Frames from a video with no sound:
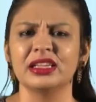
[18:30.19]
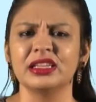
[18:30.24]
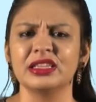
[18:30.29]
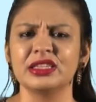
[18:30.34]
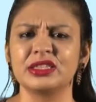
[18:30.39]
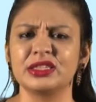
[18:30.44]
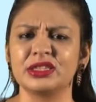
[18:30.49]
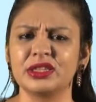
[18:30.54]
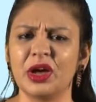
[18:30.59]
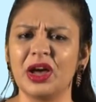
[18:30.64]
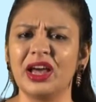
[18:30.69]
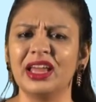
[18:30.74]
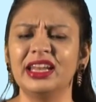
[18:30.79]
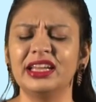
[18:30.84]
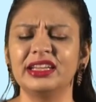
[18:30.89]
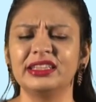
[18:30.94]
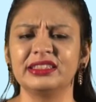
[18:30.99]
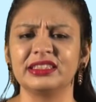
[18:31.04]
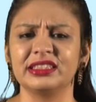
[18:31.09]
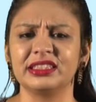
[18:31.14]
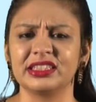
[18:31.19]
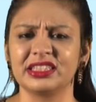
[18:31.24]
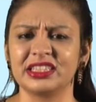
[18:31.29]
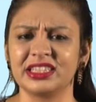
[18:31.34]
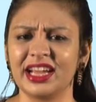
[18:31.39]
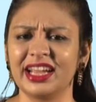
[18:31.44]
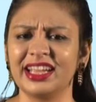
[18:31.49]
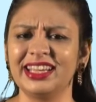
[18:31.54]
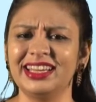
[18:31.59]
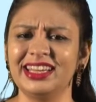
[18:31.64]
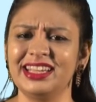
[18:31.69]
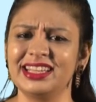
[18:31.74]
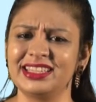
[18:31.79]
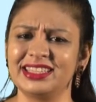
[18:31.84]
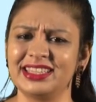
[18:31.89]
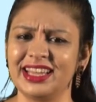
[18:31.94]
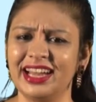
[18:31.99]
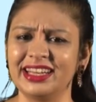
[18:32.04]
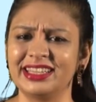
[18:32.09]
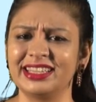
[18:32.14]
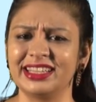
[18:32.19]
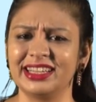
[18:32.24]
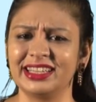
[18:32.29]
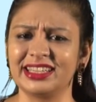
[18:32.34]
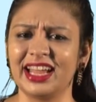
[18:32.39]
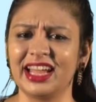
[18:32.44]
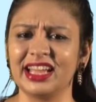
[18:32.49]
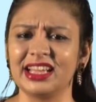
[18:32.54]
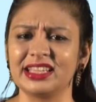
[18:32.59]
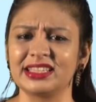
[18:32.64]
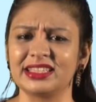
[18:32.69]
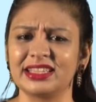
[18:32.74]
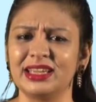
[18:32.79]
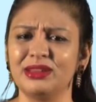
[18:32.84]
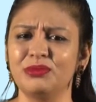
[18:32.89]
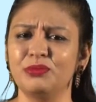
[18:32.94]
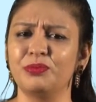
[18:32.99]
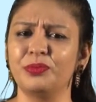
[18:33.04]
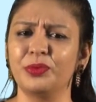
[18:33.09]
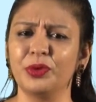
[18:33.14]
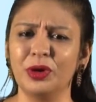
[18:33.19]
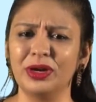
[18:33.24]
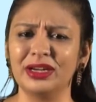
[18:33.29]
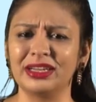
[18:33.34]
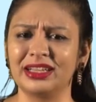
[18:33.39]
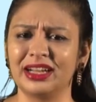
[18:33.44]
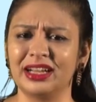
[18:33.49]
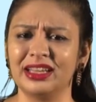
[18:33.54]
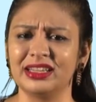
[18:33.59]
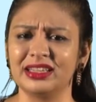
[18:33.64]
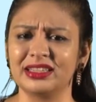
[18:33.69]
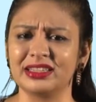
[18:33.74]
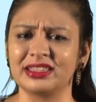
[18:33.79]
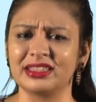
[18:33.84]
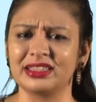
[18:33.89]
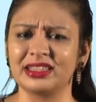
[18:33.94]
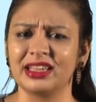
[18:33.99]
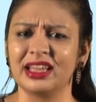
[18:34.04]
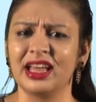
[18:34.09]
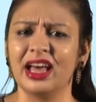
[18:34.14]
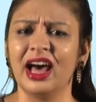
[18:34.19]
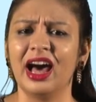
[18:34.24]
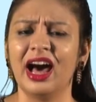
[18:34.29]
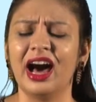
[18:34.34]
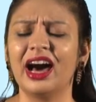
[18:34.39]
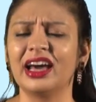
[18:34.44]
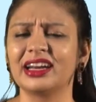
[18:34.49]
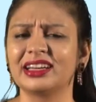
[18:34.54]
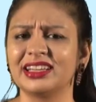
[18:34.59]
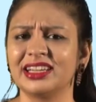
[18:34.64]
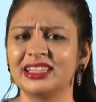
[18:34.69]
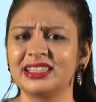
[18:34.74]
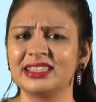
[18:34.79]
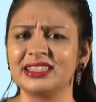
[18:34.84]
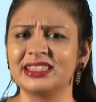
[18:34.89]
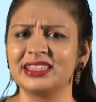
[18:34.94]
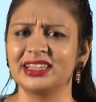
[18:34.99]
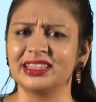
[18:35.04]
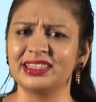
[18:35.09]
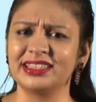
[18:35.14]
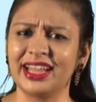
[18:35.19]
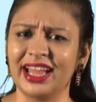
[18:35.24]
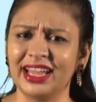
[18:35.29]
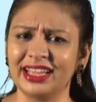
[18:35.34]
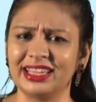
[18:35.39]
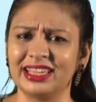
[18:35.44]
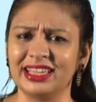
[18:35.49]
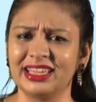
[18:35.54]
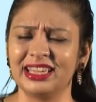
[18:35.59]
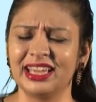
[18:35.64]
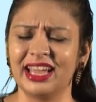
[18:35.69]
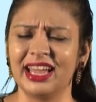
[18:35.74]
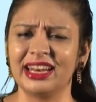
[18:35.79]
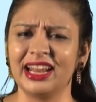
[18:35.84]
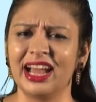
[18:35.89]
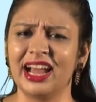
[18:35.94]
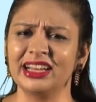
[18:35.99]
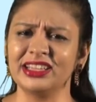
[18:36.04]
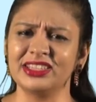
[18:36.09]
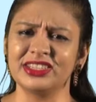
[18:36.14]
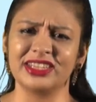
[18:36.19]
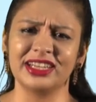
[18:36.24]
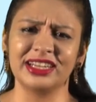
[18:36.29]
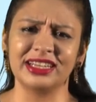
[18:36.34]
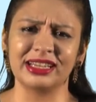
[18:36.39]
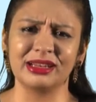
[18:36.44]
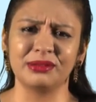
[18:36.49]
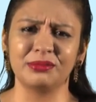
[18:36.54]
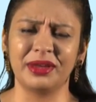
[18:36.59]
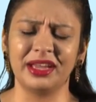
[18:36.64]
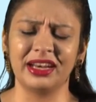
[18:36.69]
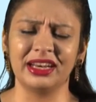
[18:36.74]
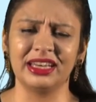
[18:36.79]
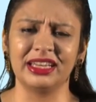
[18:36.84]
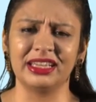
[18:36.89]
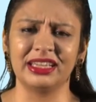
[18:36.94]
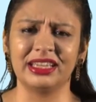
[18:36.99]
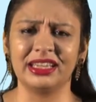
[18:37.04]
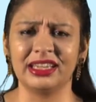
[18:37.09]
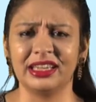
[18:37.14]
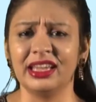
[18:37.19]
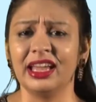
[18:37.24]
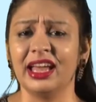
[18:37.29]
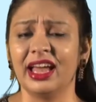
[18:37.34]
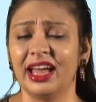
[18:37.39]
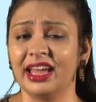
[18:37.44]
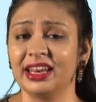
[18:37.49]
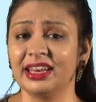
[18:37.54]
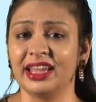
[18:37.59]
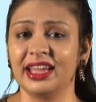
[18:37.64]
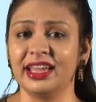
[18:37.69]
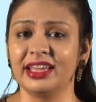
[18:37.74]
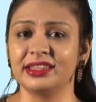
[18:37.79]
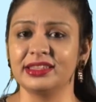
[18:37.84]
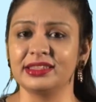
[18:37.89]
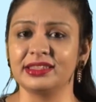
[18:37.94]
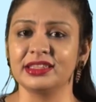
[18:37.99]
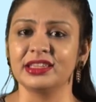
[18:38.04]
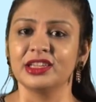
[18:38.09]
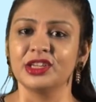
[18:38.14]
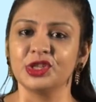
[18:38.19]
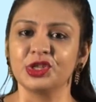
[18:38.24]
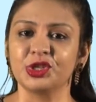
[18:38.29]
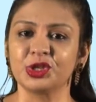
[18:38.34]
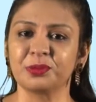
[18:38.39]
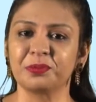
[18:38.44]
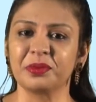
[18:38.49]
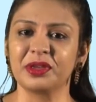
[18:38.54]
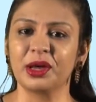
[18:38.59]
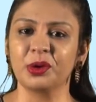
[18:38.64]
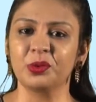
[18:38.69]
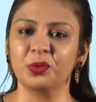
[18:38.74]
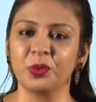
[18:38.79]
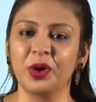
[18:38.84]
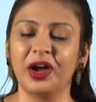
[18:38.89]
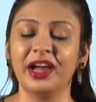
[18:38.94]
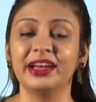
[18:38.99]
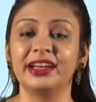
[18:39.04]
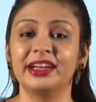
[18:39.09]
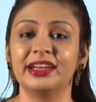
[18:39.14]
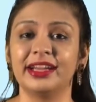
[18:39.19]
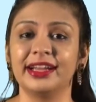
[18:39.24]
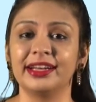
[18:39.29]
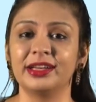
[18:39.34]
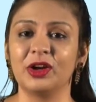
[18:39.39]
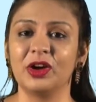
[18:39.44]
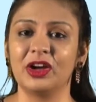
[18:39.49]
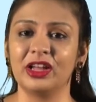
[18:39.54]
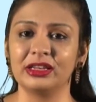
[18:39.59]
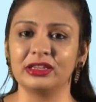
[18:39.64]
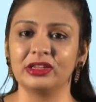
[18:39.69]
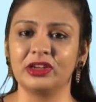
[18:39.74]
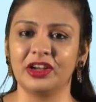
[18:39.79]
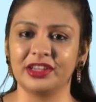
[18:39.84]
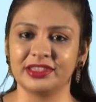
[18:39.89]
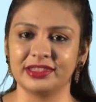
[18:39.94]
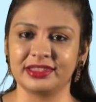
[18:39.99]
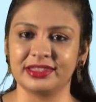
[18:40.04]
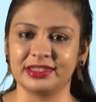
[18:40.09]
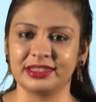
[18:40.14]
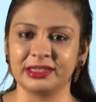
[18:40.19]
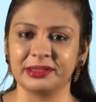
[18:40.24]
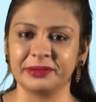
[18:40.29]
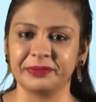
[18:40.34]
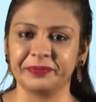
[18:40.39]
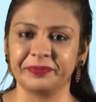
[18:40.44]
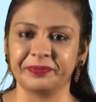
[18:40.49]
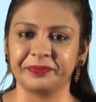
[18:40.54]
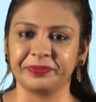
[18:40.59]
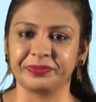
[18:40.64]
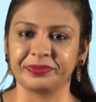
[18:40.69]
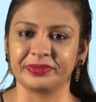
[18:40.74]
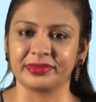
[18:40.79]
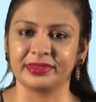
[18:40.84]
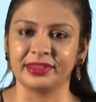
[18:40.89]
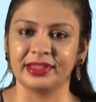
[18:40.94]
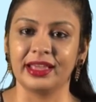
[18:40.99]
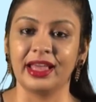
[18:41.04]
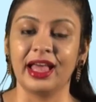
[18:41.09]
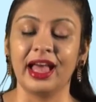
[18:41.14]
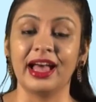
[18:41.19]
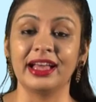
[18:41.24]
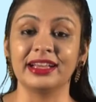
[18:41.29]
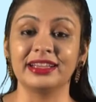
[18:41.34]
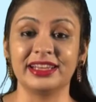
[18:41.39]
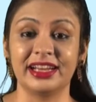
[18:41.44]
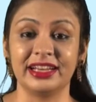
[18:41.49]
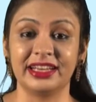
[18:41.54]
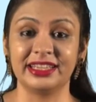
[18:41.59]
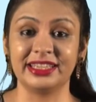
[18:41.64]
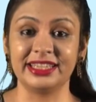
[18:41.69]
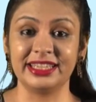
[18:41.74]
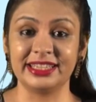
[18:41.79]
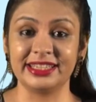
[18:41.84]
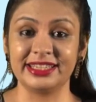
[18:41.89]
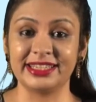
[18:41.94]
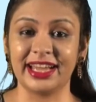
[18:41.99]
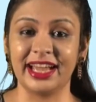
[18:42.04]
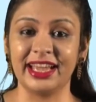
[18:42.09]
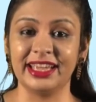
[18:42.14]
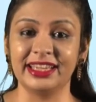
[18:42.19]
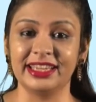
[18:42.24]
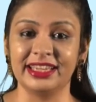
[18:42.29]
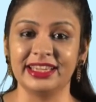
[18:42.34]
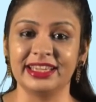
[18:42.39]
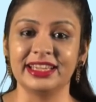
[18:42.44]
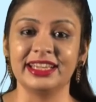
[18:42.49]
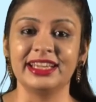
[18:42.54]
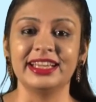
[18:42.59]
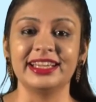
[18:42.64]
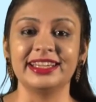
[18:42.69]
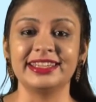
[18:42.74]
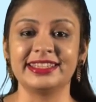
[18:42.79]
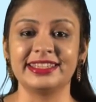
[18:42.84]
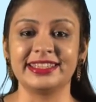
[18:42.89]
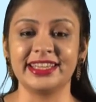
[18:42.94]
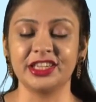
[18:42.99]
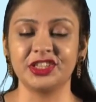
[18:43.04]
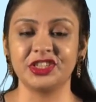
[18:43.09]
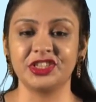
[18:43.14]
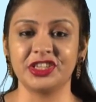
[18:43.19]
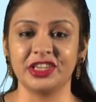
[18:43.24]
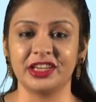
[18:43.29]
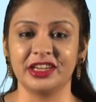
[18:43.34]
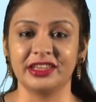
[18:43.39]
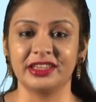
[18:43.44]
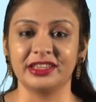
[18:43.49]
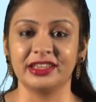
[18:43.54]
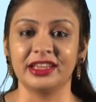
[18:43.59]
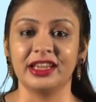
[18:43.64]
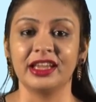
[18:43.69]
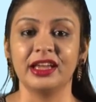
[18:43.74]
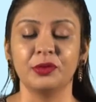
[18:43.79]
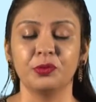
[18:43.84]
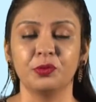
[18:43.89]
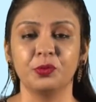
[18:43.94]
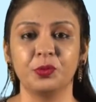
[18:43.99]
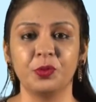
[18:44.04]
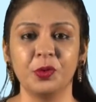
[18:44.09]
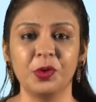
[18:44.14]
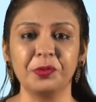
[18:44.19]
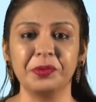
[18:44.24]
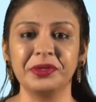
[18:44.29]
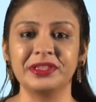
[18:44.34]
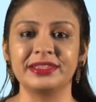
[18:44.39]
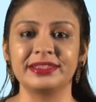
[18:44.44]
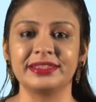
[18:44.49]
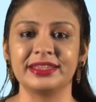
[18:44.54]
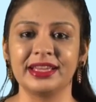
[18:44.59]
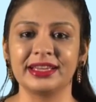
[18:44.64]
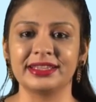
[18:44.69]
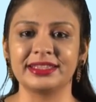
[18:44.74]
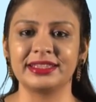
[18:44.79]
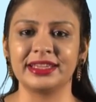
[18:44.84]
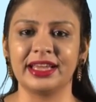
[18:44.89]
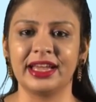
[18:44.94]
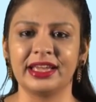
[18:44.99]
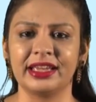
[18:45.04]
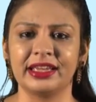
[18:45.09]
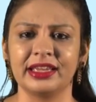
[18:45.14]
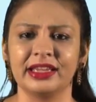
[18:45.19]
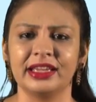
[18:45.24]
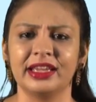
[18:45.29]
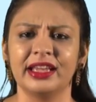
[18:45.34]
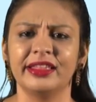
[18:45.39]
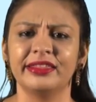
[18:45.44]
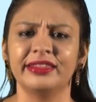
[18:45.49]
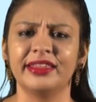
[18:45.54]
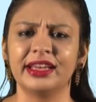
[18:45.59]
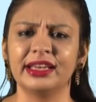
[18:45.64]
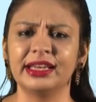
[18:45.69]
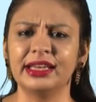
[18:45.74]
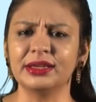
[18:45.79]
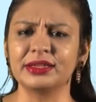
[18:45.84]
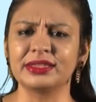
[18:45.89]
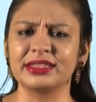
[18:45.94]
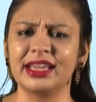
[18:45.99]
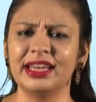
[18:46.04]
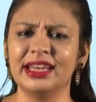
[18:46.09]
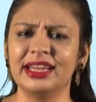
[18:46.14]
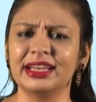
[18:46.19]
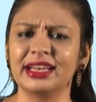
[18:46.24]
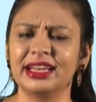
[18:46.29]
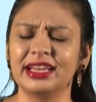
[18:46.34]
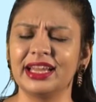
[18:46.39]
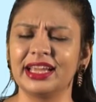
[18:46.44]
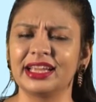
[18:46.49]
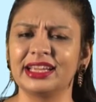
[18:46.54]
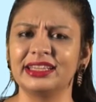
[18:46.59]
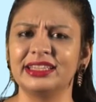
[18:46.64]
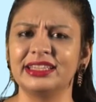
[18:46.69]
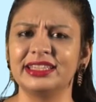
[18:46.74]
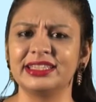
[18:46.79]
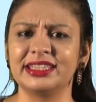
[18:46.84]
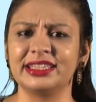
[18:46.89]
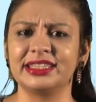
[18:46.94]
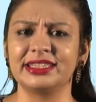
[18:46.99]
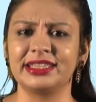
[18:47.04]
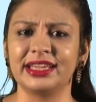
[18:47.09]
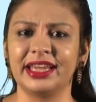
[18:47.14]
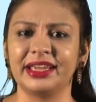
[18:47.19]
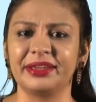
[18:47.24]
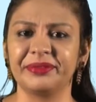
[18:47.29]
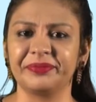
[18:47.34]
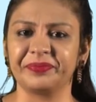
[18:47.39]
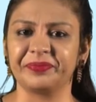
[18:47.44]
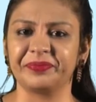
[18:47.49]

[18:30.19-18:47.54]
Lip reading: Solid, shiny satin ties in bold colors are considered tacky and ungentlemanly and hence should be avoided at all costs. A grenadine tie is textured, woven silk tie that looks a little like a knitted tie.